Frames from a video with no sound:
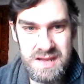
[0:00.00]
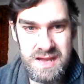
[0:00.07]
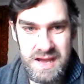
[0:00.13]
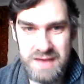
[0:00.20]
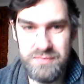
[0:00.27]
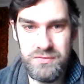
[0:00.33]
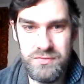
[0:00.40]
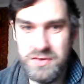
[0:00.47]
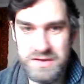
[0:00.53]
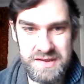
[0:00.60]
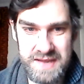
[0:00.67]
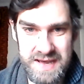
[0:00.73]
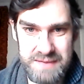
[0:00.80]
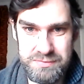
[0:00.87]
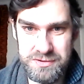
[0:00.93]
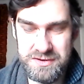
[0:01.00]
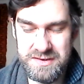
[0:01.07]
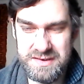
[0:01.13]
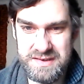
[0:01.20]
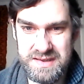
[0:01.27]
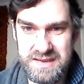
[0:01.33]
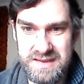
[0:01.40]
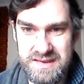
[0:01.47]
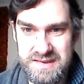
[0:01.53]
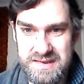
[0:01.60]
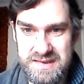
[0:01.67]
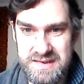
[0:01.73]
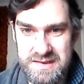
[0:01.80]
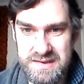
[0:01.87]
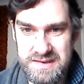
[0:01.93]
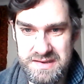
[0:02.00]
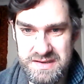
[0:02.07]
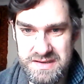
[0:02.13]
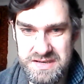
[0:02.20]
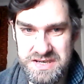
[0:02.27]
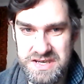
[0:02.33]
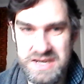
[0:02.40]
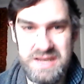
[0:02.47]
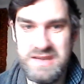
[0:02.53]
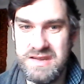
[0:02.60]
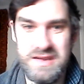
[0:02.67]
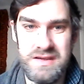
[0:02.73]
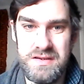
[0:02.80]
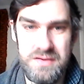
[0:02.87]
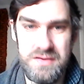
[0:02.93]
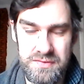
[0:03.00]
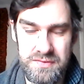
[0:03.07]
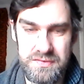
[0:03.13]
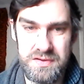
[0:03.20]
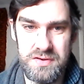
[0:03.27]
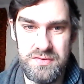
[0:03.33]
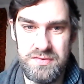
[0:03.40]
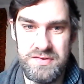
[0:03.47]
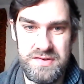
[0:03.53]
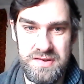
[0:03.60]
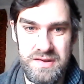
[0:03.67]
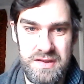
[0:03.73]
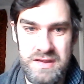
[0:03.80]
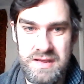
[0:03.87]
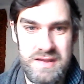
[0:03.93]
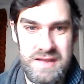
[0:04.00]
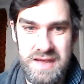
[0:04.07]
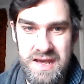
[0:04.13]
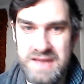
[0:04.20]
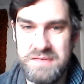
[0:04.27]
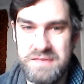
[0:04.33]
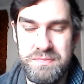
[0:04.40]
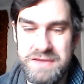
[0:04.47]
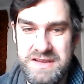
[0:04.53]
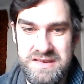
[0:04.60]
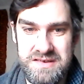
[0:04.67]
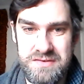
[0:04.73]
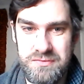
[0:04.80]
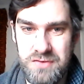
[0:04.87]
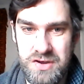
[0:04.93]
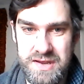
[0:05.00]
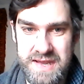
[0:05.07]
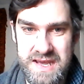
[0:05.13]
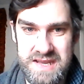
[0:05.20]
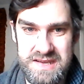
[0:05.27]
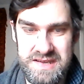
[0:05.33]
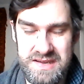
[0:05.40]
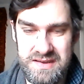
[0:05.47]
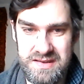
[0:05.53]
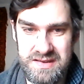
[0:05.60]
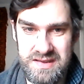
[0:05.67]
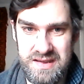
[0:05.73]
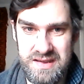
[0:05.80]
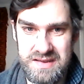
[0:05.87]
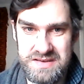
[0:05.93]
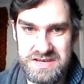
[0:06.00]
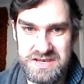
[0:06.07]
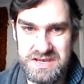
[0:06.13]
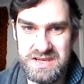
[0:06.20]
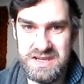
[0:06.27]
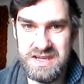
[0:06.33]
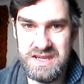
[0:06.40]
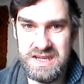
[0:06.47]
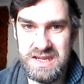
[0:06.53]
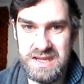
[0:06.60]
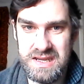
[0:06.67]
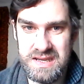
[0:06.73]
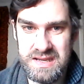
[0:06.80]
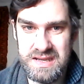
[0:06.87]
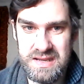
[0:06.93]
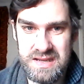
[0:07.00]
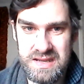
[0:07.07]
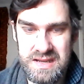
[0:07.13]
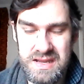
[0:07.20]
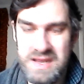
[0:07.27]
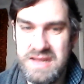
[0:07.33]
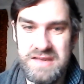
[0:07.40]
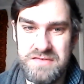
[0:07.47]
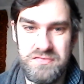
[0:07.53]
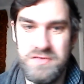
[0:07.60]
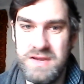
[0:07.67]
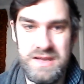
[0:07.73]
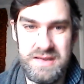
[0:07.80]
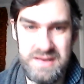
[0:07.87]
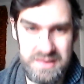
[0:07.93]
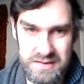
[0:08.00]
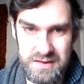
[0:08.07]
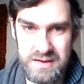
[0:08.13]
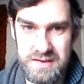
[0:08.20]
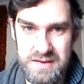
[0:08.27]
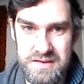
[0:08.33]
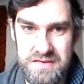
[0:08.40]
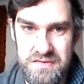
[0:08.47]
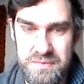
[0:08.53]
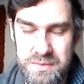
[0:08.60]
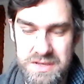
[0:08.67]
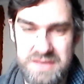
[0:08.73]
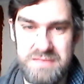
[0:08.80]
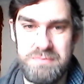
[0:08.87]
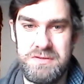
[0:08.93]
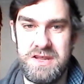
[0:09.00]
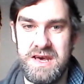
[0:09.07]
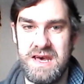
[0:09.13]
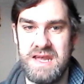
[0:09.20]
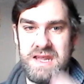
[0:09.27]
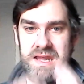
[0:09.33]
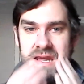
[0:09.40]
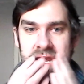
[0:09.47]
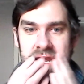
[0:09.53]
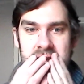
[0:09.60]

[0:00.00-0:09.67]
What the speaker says: And what's happened is Sheila, who of course has been to one acting class, she is reading lines from this play.